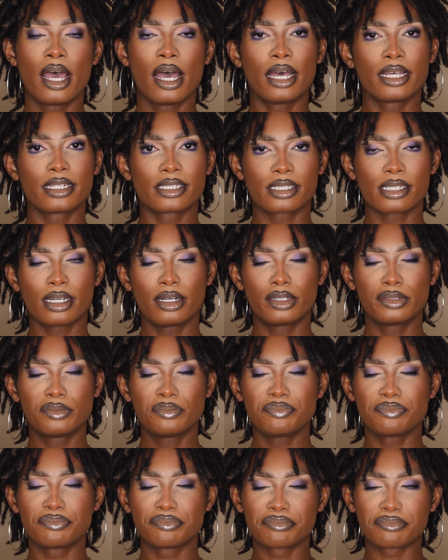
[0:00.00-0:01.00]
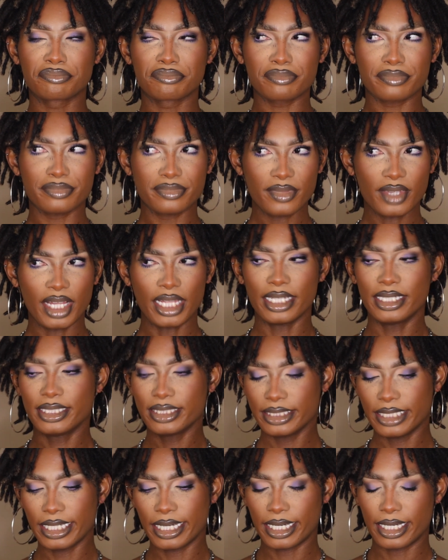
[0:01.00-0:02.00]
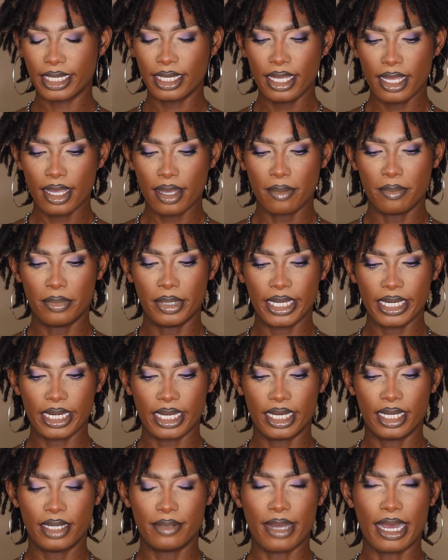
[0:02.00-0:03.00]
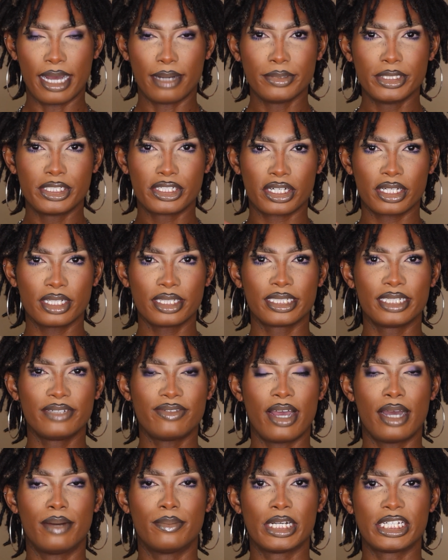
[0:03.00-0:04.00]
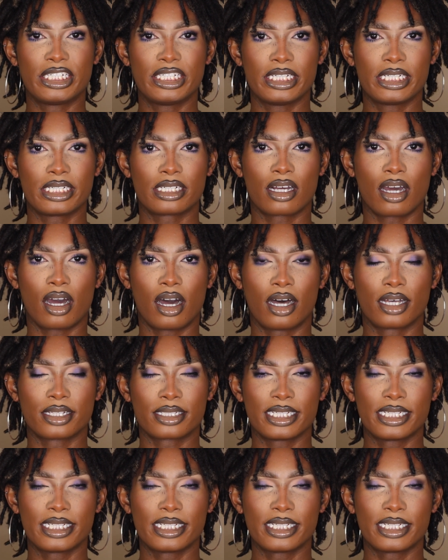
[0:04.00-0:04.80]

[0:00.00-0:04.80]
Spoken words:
So yeah, but I'll be sure to leave how much it costs.